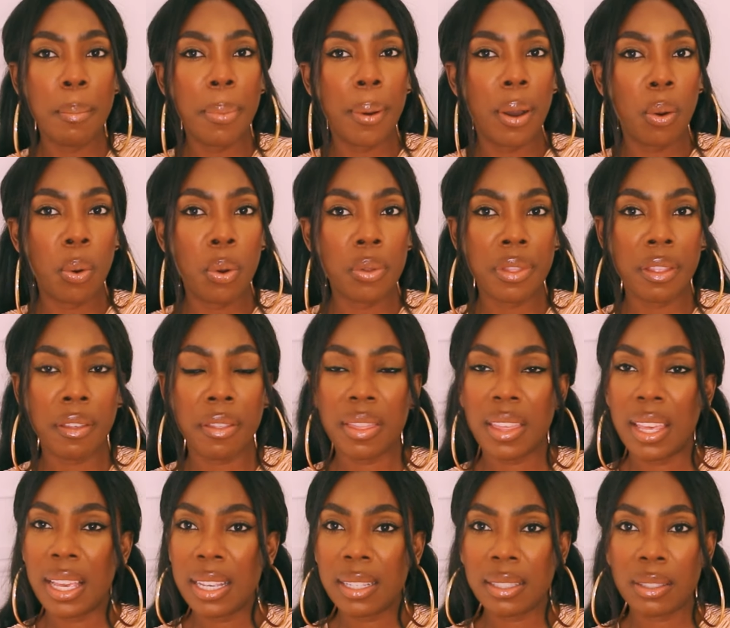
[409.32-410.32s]
But the
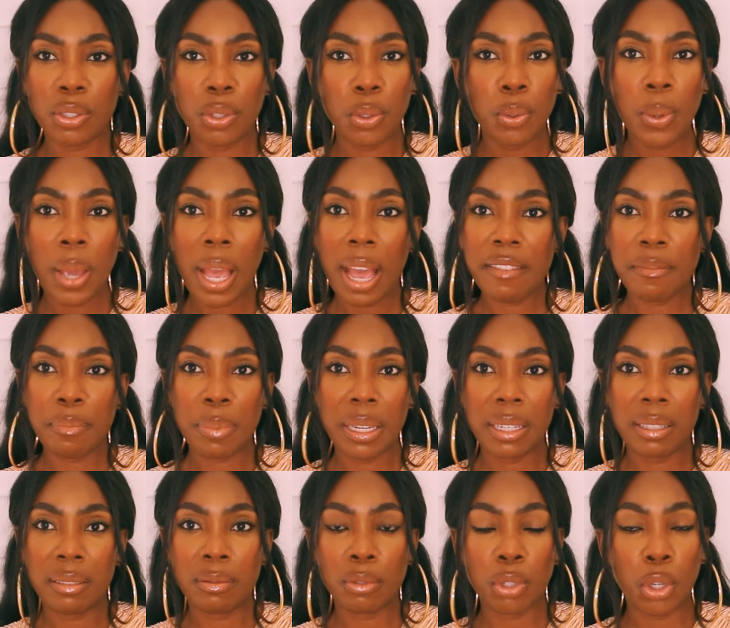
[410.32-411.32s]
things you have
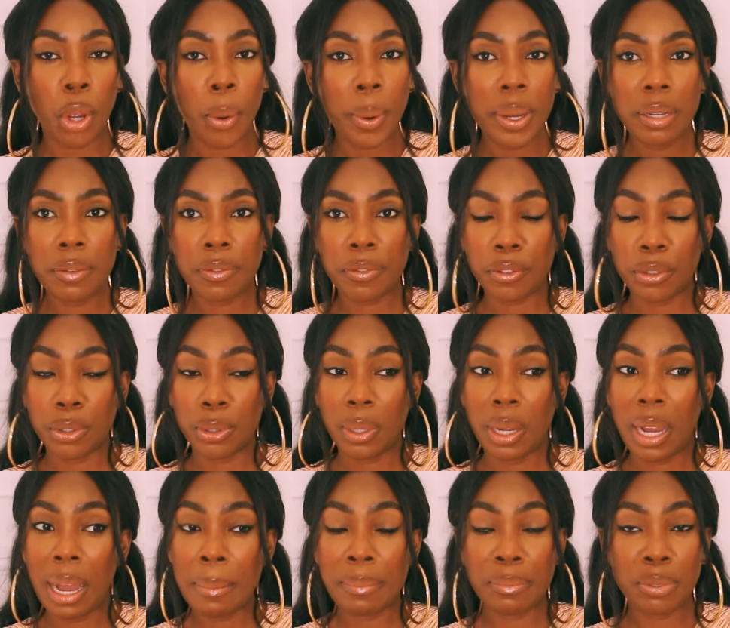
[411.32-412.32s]
been going through,
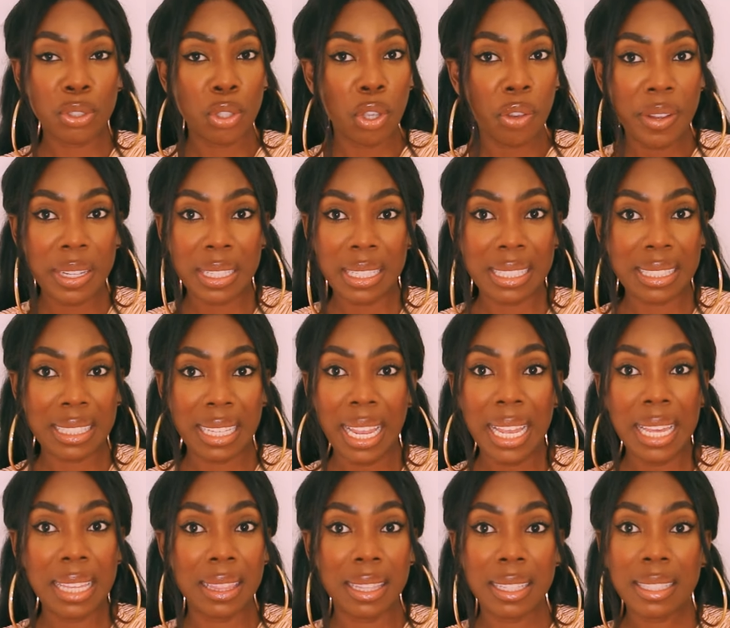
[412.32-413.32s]
I'm sorry to
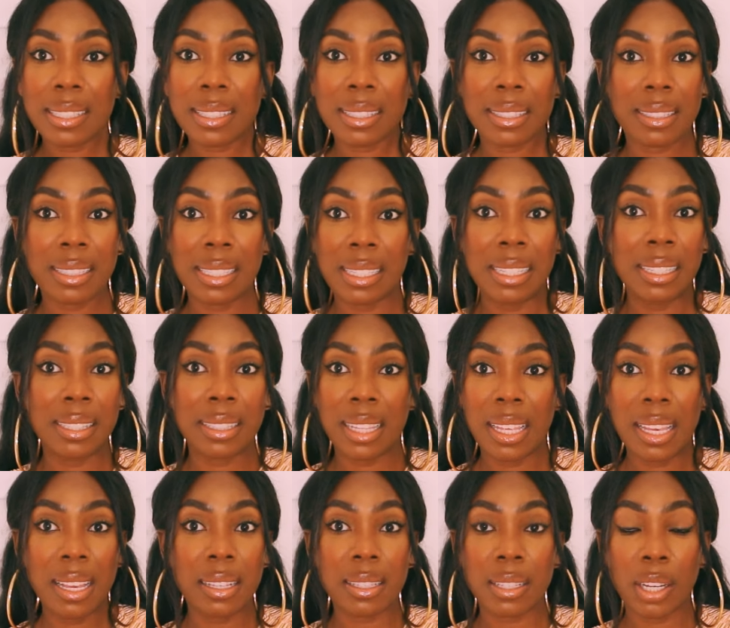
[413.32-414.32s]
say, this these
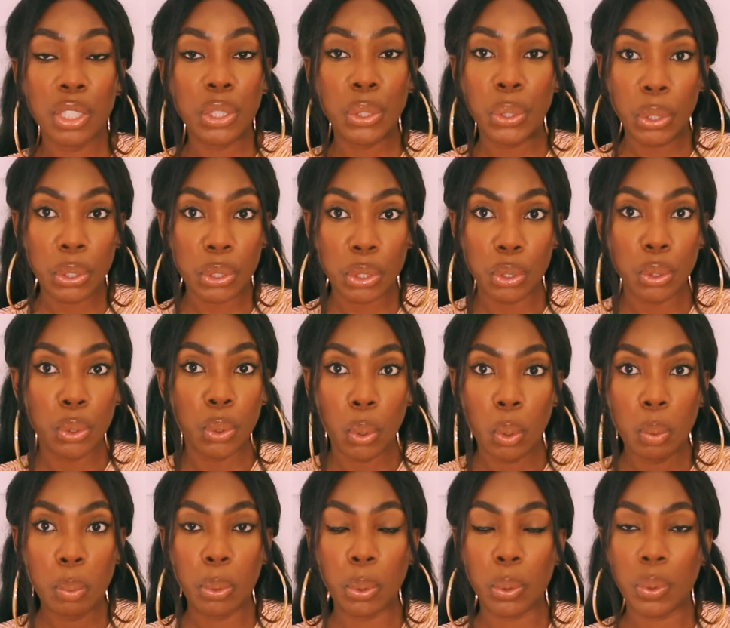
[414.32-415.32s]
things are not
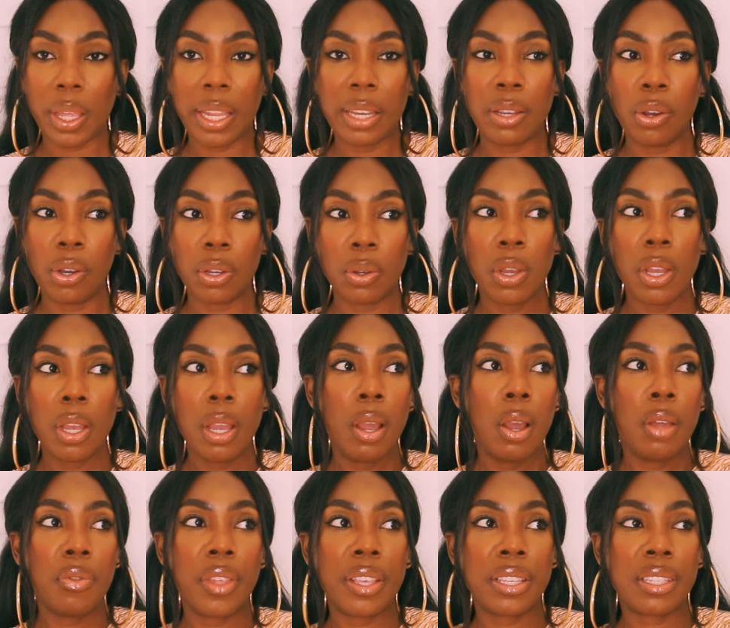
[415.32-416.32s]
normal. They're not
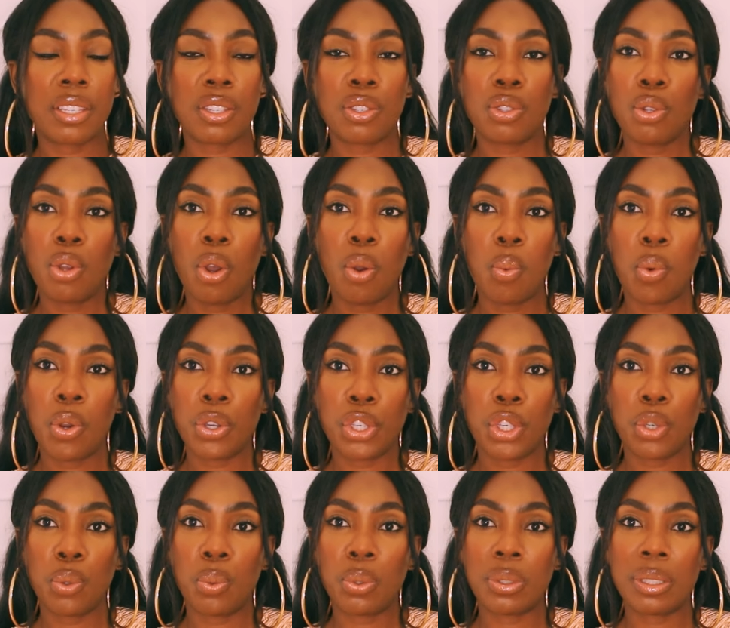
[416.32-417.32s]
this is not what
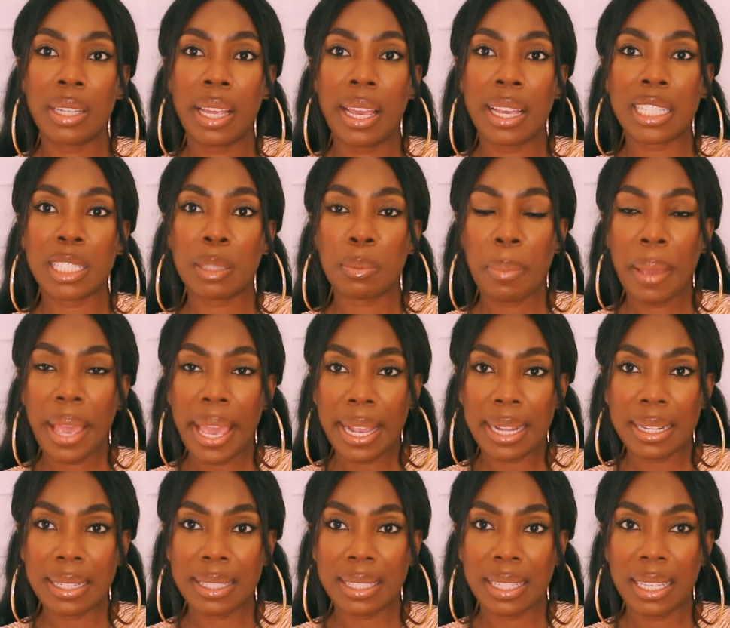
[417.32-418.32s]
you would
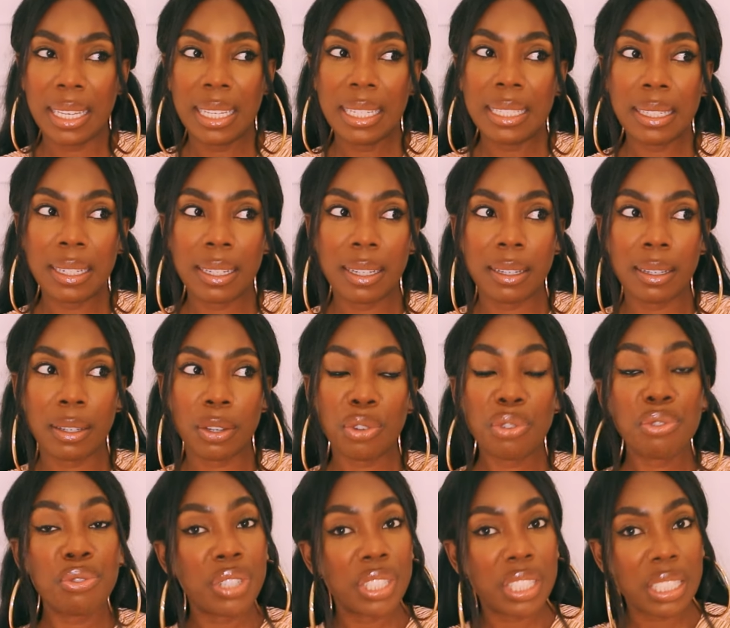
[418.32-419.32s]
expect in a
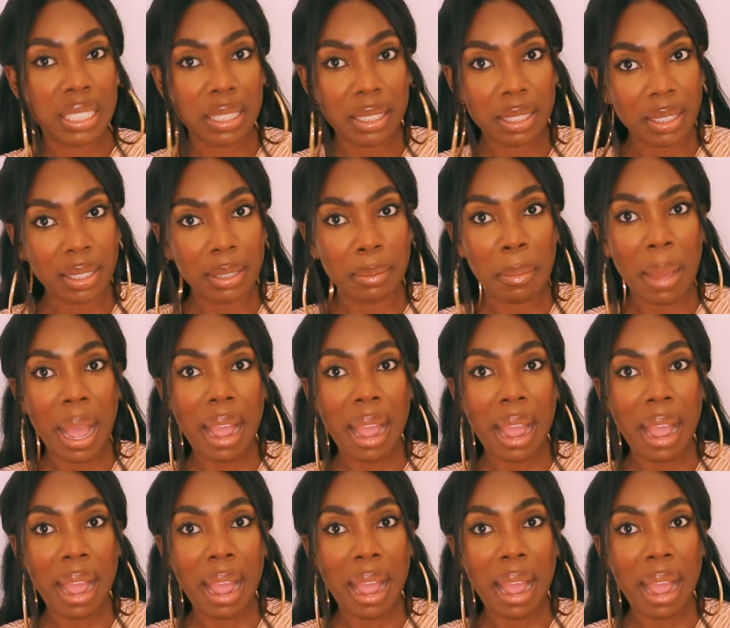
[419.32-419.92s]
Christian